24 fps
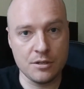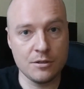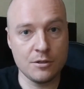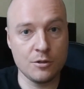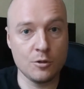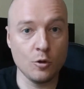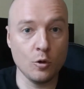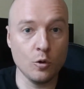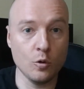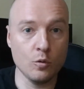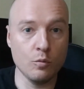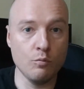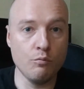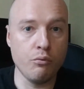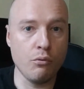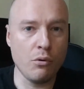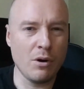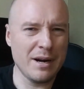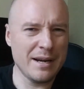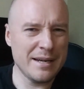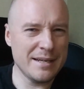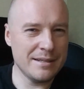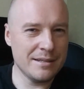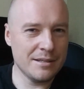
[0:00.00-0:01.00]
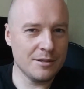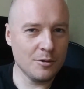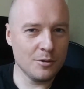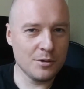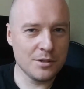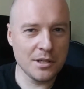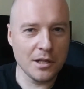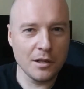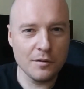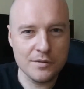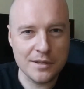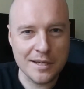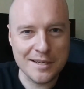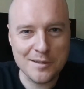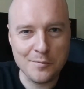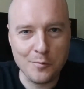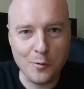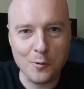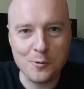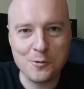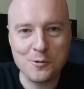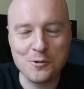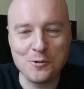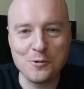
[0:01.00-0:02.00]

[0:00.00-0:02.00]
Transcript: So brace yourselves, I suppose,